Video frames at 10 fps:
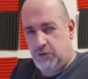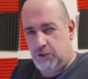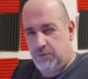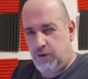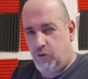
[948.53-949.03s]

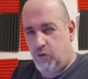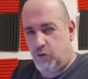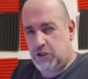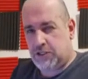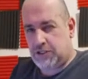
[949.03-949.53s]
just a bit of
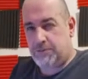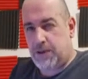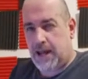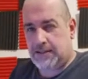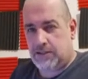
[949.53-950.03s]
water
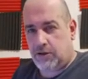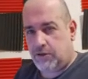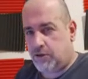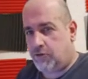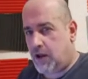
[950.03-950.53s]
splattered
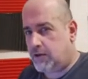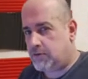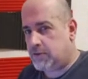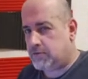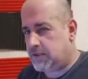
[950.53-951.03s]
on the
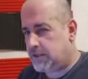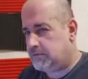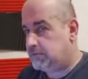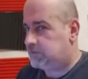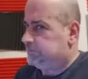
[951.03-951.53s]
ground as well.
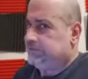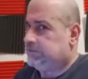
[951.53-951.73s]
No,